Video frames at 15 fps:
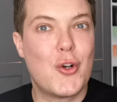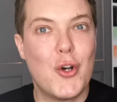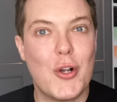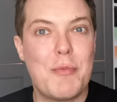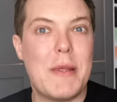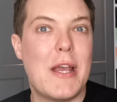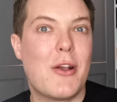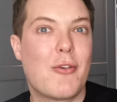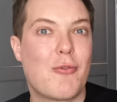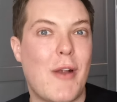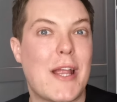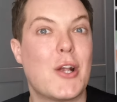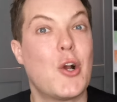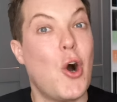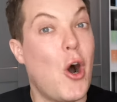could be a
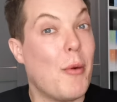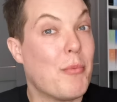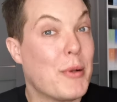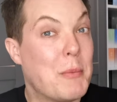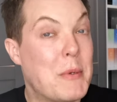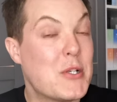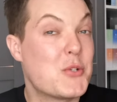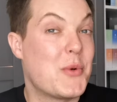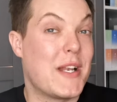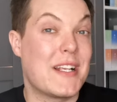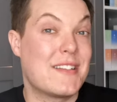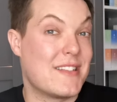great complement to an